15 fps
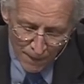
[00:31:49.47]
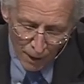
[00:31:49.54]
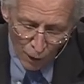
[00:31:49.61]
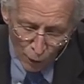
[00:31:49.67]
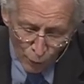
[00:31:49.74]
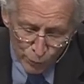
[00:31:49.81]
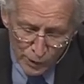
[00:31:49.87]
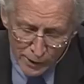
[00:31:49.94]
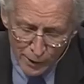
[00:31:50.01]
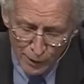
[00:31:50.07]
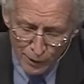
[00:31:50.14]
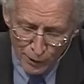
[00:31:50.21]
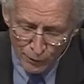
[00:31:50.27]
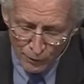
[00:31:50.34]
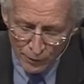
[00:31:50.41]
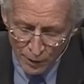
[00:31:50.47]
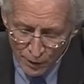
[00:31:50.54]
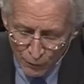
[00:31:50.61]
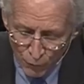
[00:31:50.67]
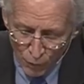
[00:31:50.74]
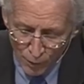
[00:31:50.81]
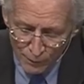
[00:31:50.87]
Only a union
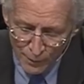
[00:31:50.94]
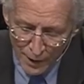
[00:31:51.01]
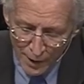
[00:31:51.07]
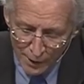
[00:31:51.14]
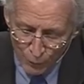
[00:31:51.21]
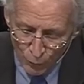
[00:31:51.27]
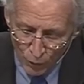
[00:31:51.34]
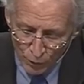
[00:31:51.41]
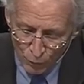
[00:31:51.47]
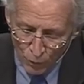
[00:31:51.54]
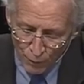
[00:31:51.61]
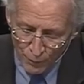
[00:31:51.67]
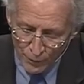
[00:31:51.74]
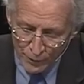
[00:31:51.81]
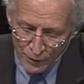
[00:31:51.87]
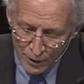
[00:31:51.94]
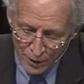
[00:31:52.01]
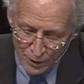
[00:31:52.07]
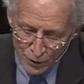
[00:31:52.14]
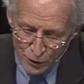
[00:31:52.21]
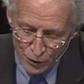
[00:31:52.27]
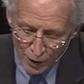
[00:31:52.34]
of one man and one woman
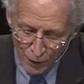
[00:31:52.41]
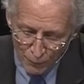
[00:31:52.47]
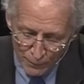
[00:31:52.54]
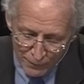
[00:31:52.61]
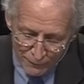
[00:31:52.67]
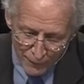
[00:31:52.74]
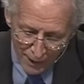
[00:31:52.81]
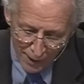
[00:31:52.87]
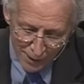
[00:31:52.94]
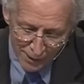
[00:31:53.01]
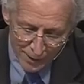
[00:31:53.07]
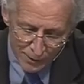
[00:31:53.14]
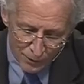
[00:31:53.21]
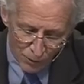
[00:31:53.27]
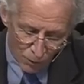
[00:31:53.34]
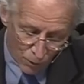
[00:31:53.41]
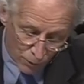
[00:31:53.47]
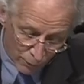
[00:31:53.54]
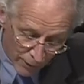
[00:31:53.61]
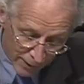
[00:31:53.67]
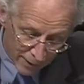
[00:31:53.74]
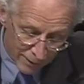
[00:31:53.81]
shall be valid or
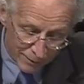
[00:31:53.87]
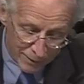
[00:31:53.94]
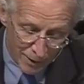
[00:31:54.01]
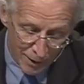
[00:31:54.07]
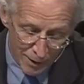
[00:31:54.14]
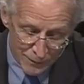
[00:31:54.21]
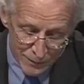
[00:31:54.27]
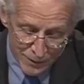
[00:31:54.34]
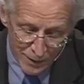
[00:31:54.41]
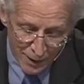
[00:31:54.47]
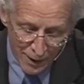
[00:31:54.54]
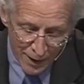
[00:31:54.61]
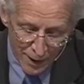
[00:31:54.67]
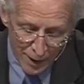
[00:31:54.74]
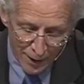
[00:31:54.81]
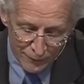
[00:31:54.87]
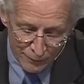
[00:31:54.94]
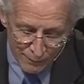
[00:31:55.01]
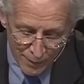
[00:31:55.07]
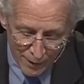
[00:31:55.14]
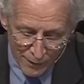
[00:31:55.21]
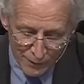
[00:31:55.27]
recognized as a
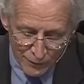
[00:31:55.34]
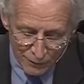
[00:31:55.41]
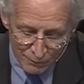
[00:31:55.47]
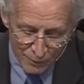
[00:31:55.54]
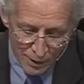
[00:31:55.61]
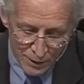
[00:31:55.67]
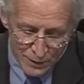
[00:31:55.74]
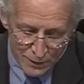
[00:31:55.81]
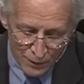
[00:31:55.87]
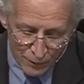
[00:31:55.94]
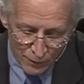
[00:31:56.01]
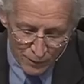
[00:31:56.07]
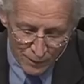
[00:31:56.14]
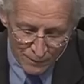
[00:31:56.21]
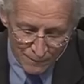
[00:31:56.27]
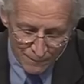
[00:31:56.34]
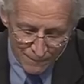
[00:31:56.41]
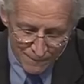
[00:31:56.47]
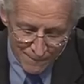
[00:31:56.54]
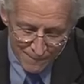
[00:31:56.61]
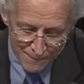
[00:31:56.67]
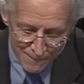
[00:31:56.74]
marriage in Minnesota.
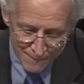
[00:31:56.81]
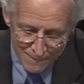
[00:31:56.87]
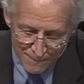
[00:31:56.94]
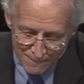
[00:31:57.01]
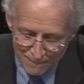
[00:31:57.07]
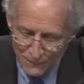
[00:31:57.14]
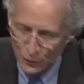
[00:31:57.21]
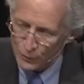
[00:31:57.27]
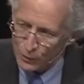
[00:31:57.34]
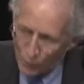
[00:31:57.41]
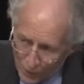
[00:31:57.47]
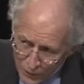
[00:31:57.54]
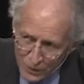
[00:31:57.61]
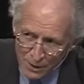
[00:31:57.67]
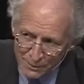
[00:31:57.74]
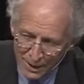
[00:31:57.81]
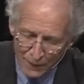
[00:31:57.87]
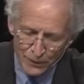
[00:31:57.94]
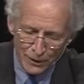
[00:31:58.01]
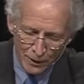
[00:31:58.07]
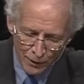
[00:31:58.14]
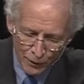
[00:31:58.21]
So, the question I'm
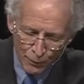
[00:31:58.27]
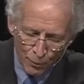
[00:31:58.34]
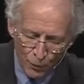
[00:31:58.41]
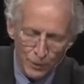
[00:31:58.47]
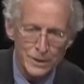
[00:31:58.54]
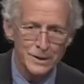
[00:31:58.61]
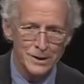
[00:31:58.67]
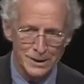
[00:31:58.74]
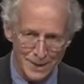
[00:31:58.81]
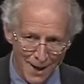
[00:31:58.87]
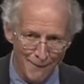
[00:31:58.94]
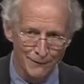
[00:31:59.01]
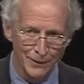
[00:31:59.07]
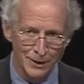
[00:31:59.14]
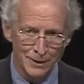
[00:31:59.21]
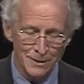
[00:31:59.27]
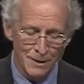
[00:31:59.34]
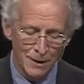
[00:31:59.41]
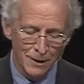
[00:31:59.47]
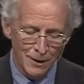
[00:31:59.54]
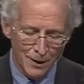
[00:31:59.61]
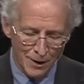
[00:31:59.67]
asking under point seven
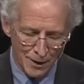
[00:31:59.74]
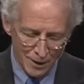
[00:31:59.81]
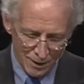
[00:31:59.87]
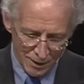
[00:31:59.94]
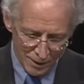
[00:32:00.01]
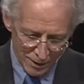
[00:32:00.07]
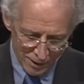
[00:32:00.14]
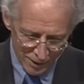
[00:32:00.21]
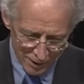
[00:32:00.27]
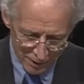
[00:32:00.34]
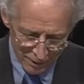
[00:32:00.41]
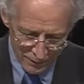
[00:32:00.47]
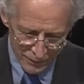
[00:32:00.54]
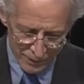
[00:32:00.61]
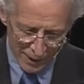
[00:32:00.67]
is